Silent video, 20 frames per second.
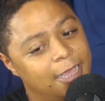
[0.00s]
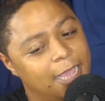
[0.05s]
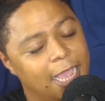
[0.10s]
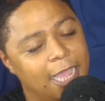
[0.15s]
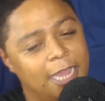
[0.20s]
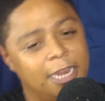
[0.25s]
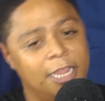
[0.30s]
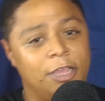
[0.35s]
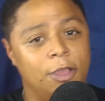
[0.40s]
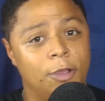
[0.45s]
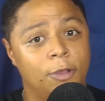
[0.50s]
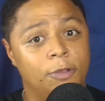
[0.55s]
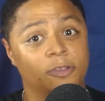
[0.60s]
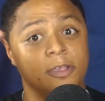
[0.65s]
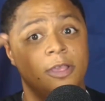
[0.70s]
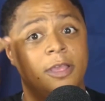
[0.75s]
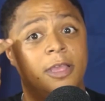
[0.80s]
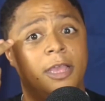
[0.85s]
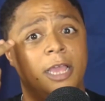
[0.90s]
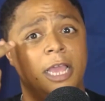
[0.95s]
and he goes,
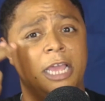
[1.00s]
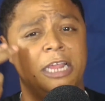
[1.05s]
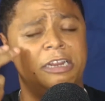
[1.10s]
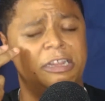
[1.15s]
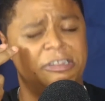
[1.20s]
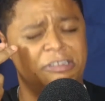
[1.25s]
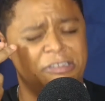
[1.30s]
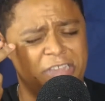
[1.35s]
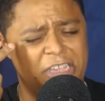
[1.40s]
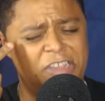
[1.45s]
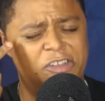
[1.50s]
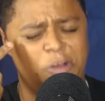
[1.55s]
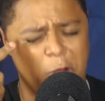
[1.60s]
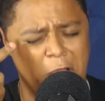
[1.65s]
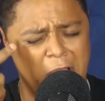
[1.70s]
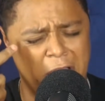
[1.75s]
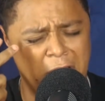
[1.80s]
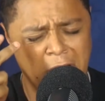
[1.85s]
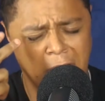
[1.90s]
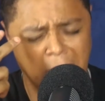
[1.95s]
and he doesn't, he's
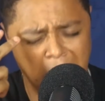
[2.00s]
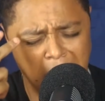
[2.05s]
crying,